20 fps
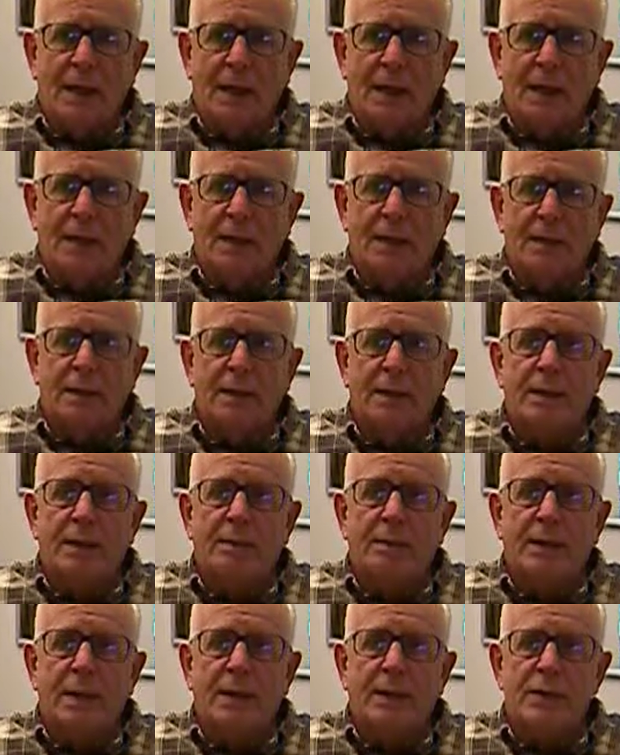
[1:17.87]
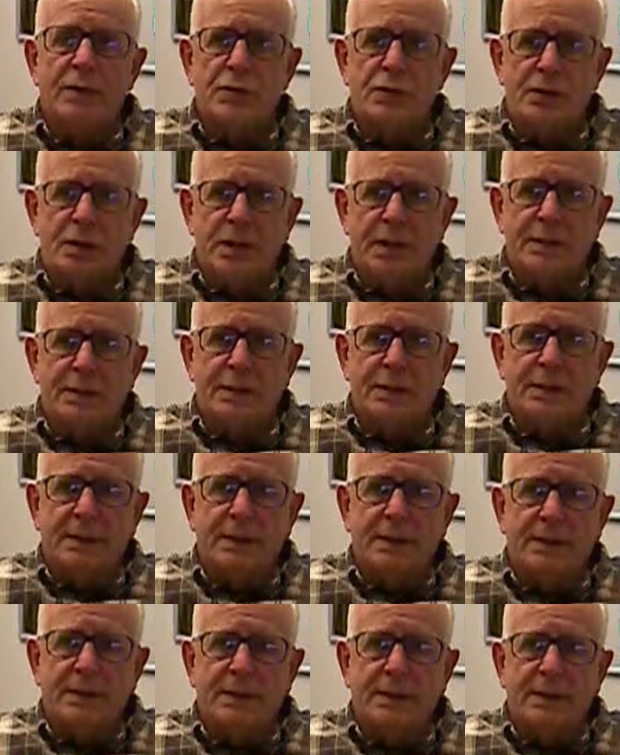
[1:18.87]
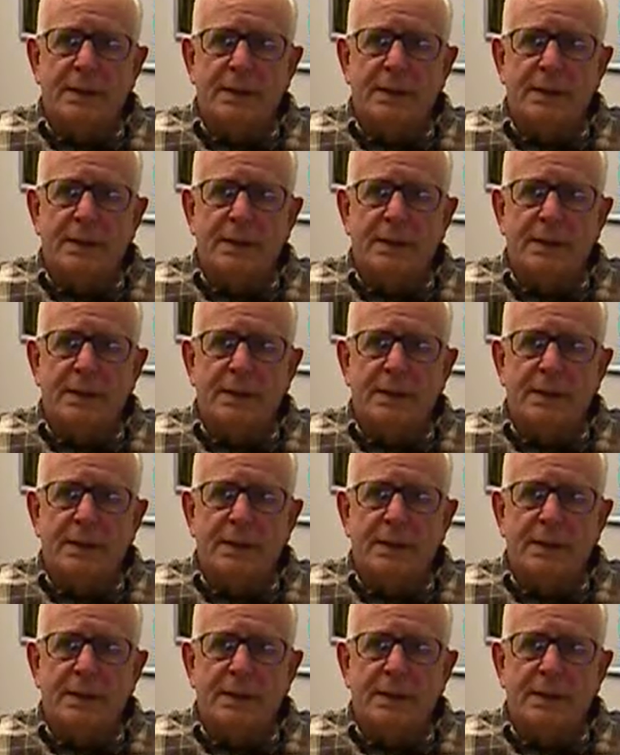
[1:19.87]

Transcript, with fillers: God, and about Jesus